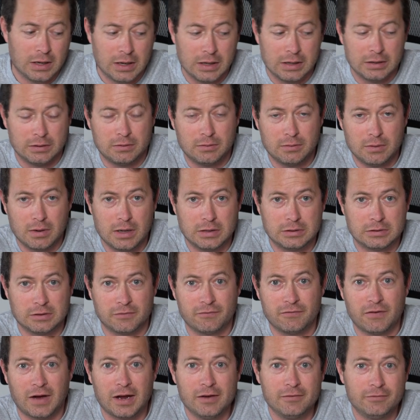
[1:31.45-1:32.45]
It, it's a
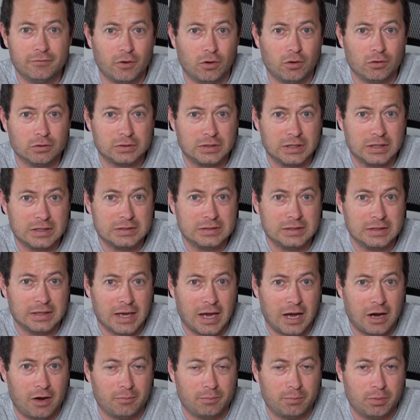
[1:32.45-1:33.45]
5 volt
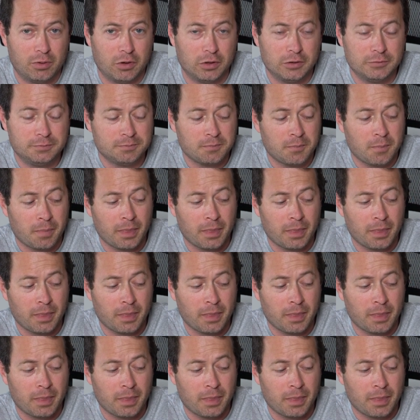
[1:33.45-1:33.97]
DC output,